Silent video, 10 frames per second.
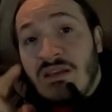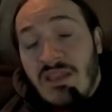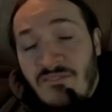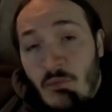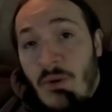
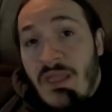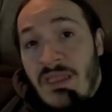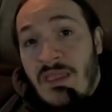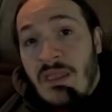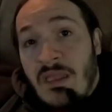
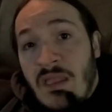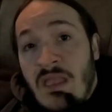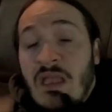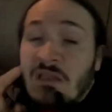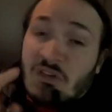giveaway
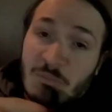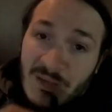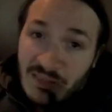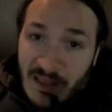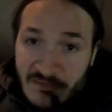is on
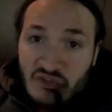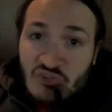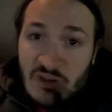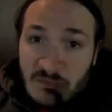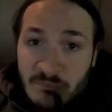my live
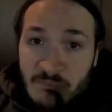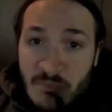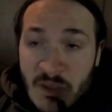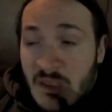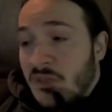stream.
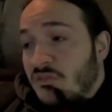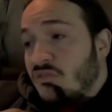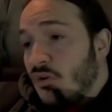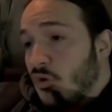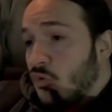
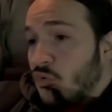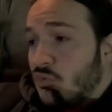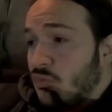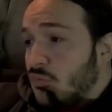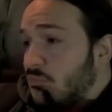So,
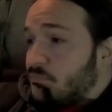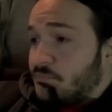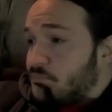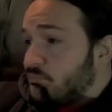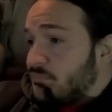
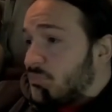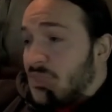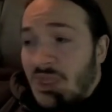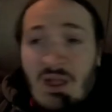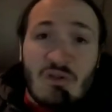
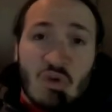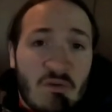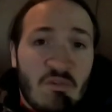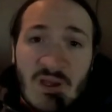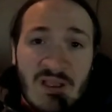and I don't know
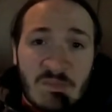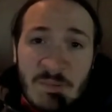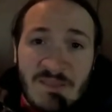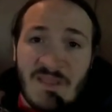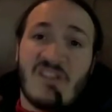if you guys
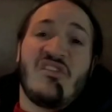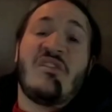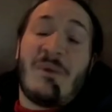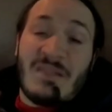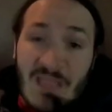pay attention
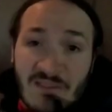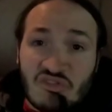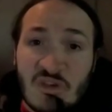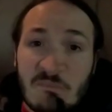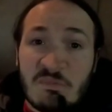to my live
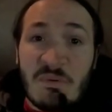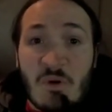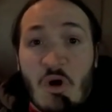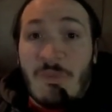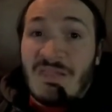streams,
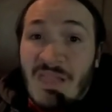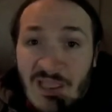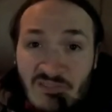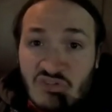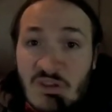but on my
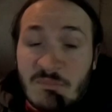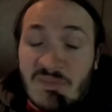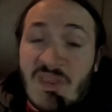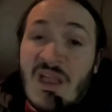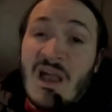live
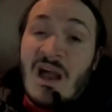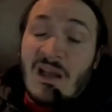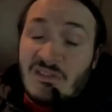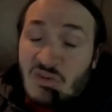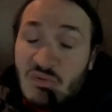streams,
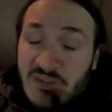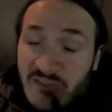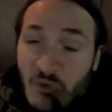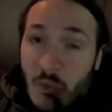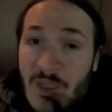I do
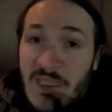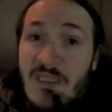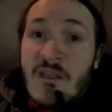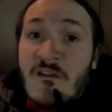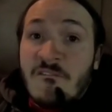give
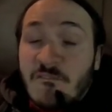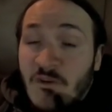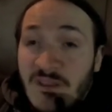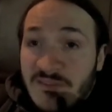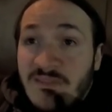away
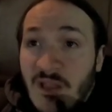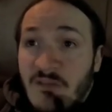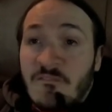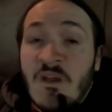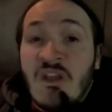free
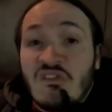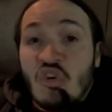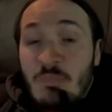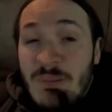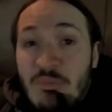stuff
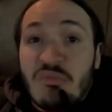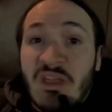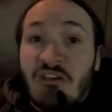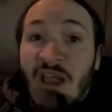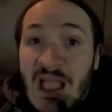to people
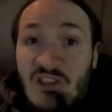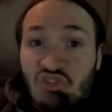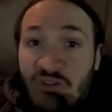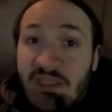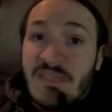that are
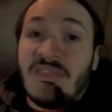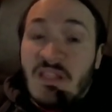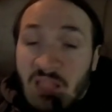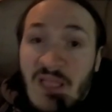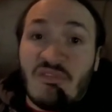actually in the
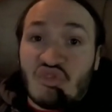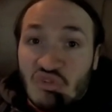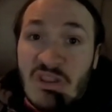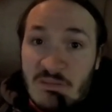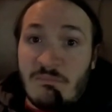live
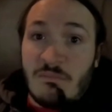stream.